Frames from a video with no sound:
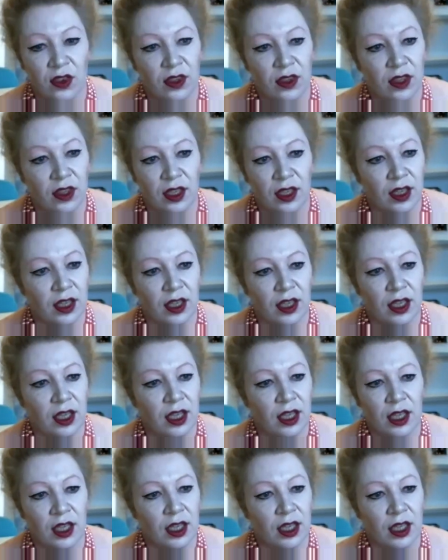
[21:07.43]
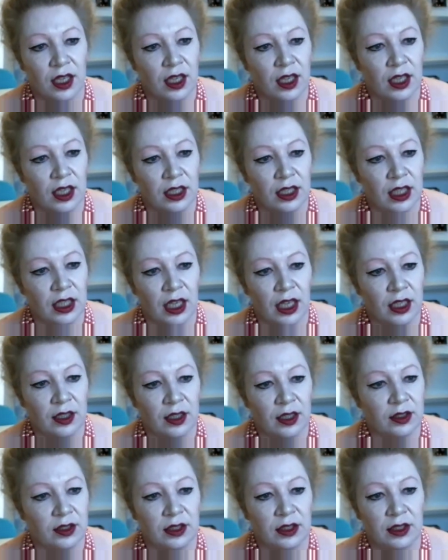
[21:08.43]
No, like no shame.
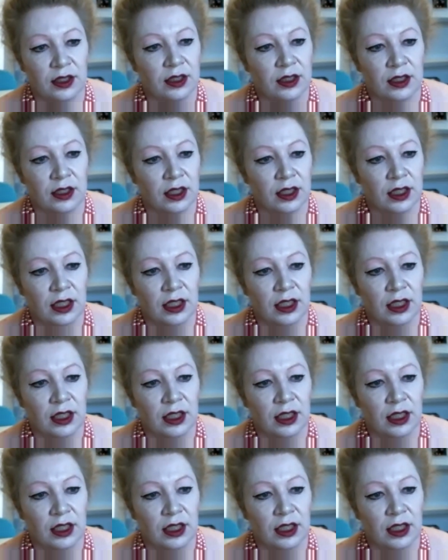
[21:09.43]
Shameless country.